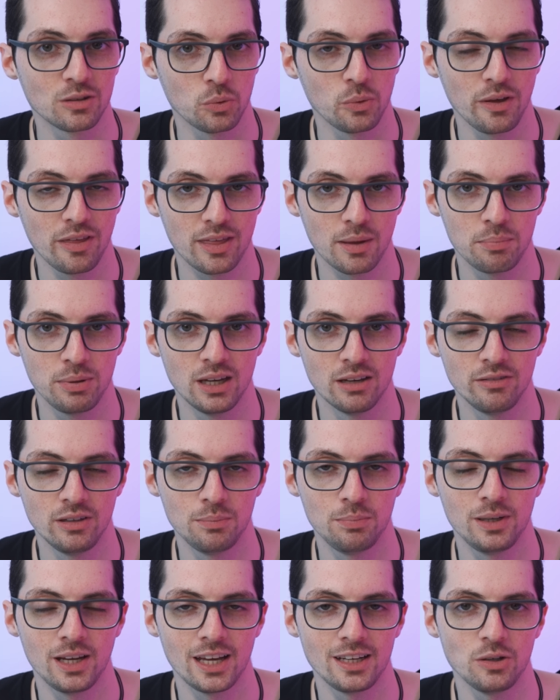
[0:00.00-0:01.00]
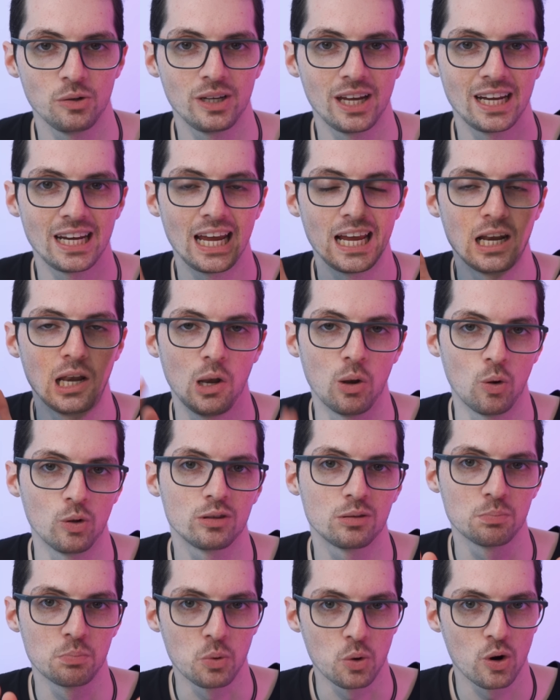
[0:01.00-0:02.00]
So with the VPN you get a
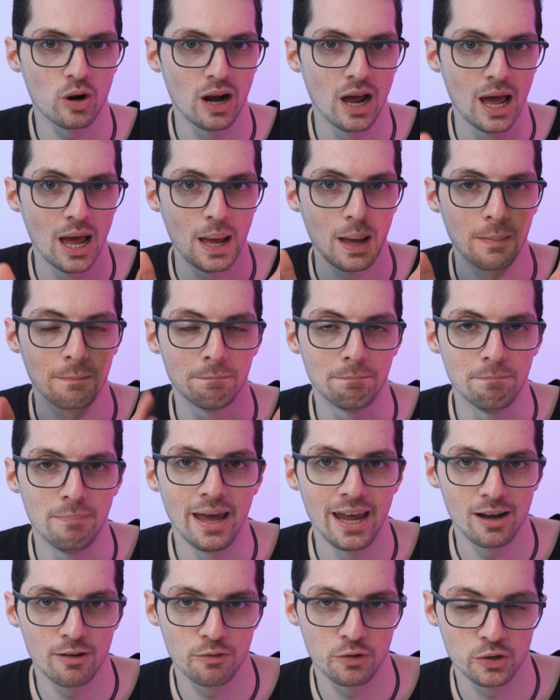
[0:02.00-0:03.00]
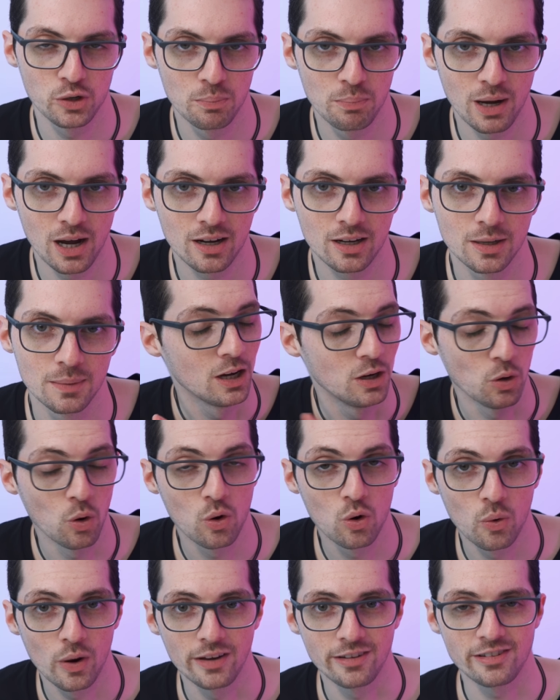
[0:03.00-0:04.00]
lot more bang for your buck. No
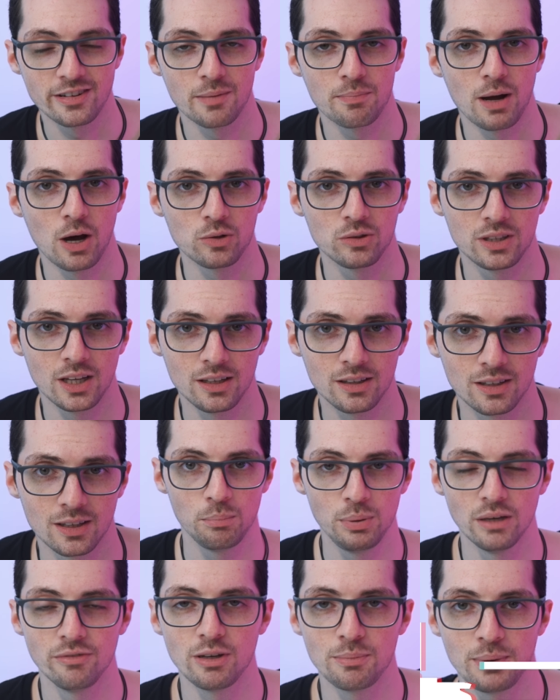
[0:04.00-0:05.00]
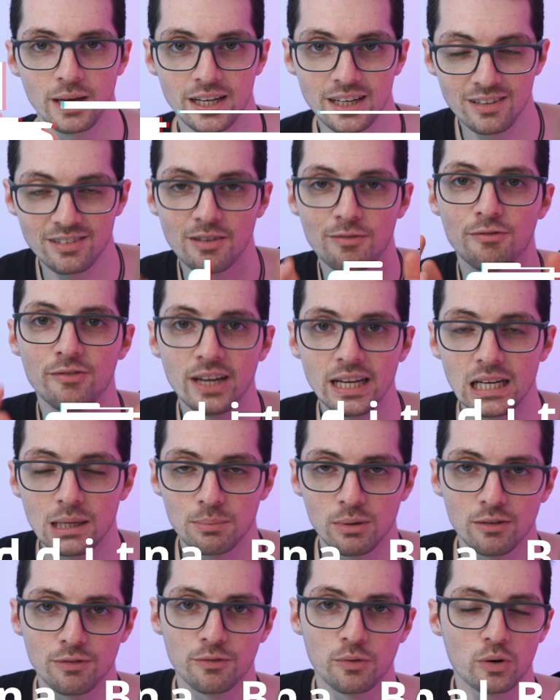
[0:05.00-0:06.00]
question about that. PIA VPN is
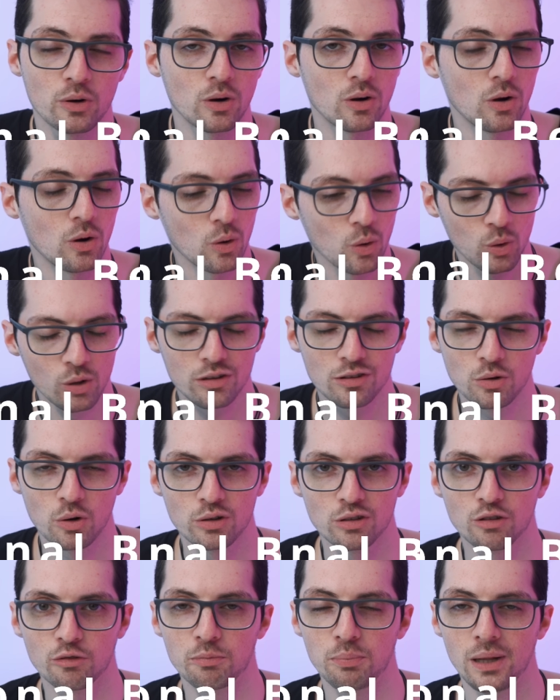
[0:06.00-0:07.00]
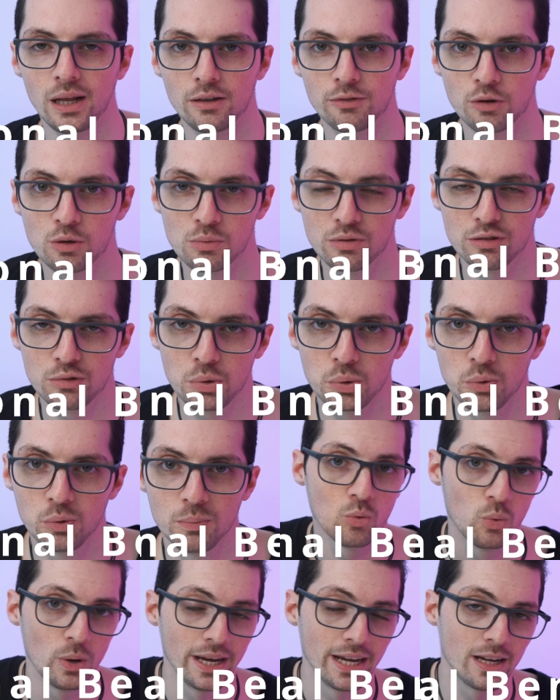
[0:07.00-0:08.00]
available for all sorts of platforms
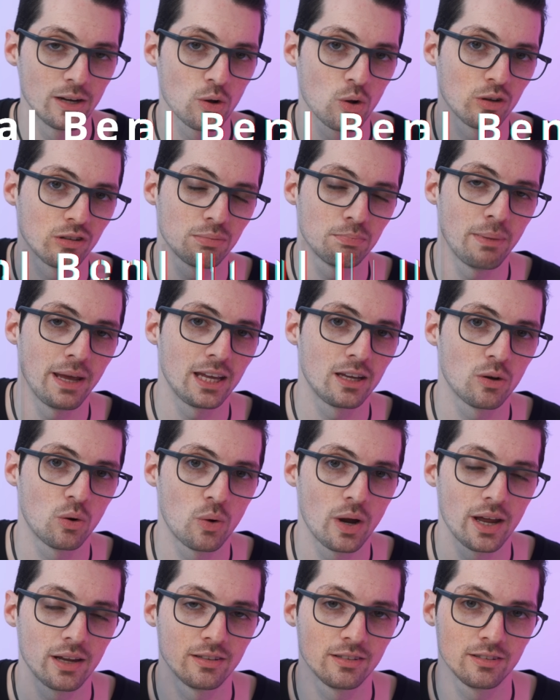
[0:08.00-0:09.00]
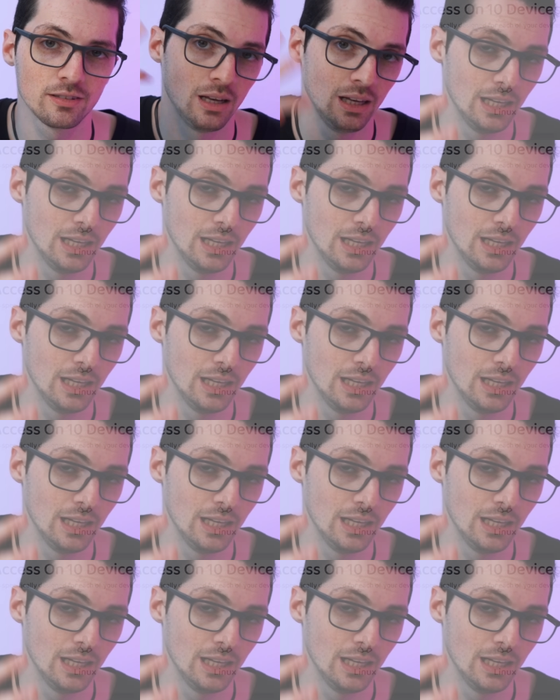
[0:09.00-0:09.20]
too. Windows, macOS,